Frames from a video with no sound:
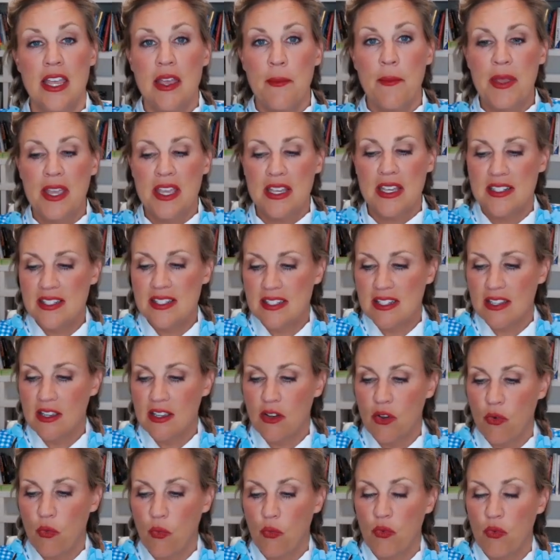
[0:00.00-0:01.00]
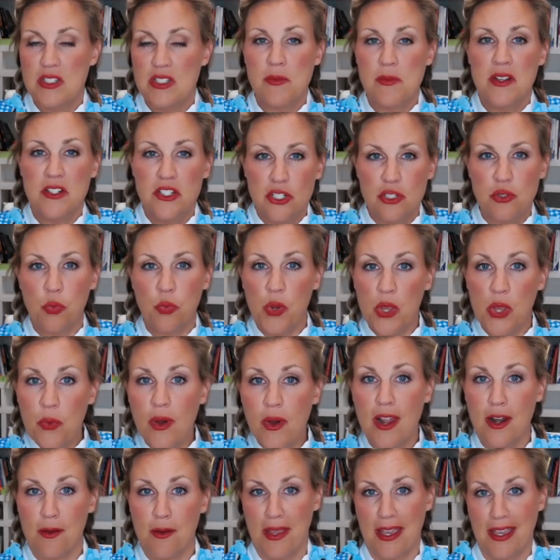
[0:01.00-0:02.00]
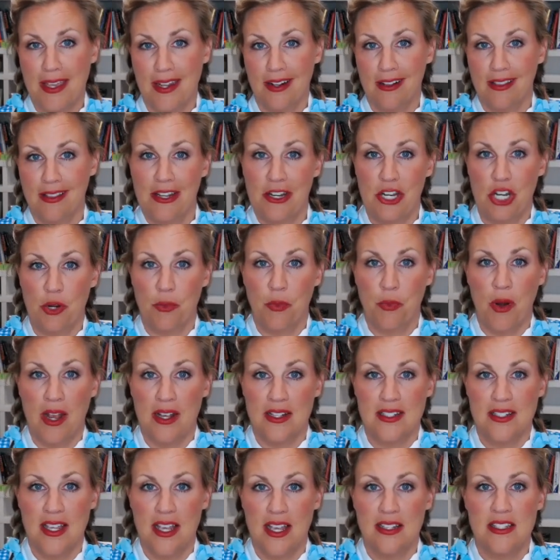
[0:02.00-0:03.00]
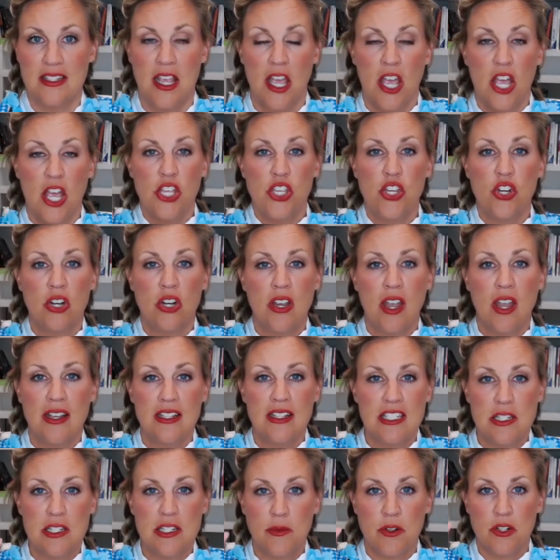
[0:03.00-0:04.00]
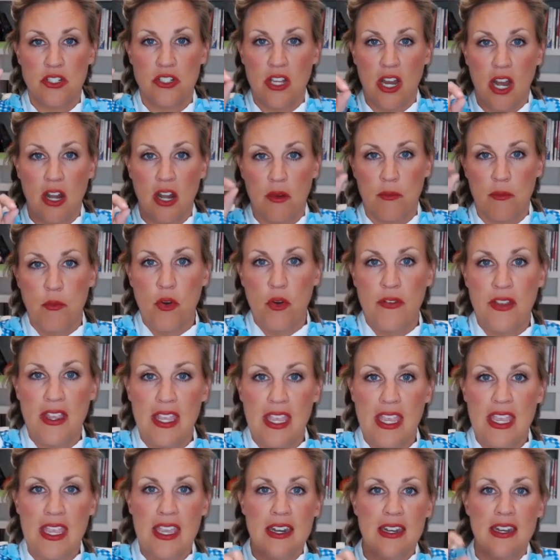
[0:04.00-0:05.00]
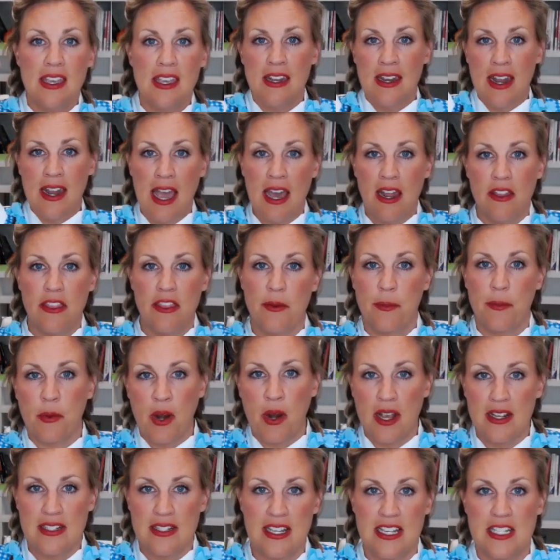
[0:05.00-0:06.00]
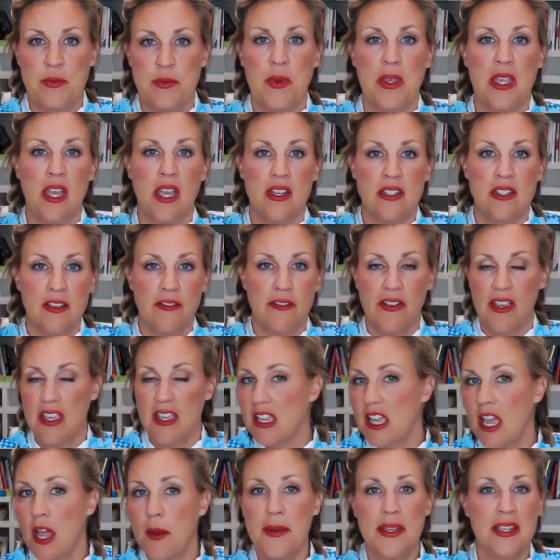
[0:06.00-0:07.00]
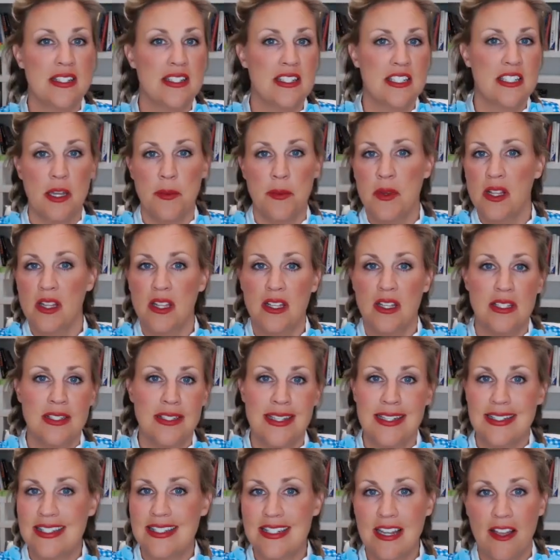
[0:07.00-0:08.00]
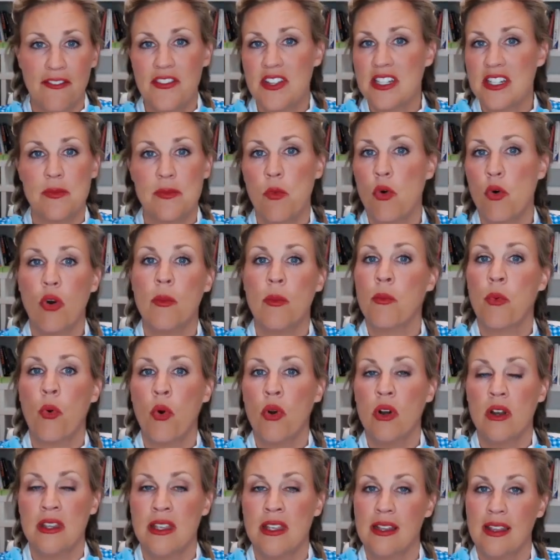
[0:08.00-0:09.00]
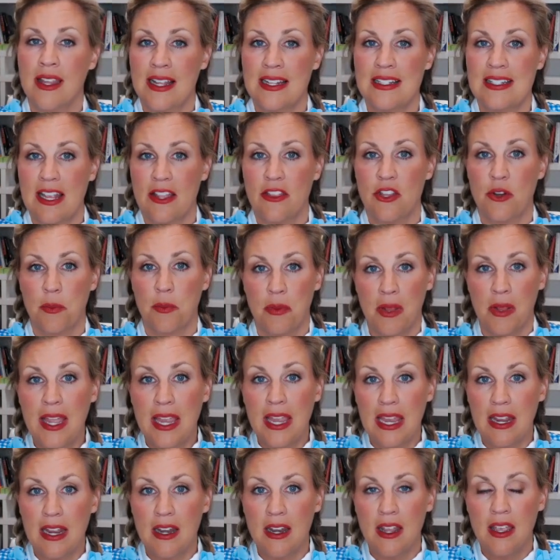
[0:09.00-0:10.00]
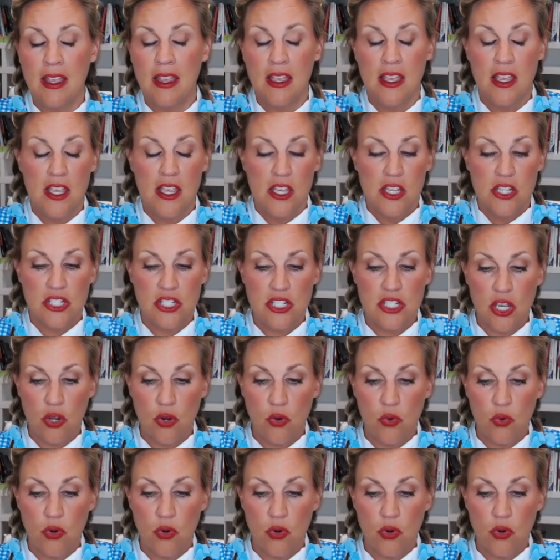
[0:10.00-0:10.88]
Because as much as we want to make it a linear process, your customers are moving in and out of the process because of incoming stimulus and stuff that's more important that lands on their plate. Yeah.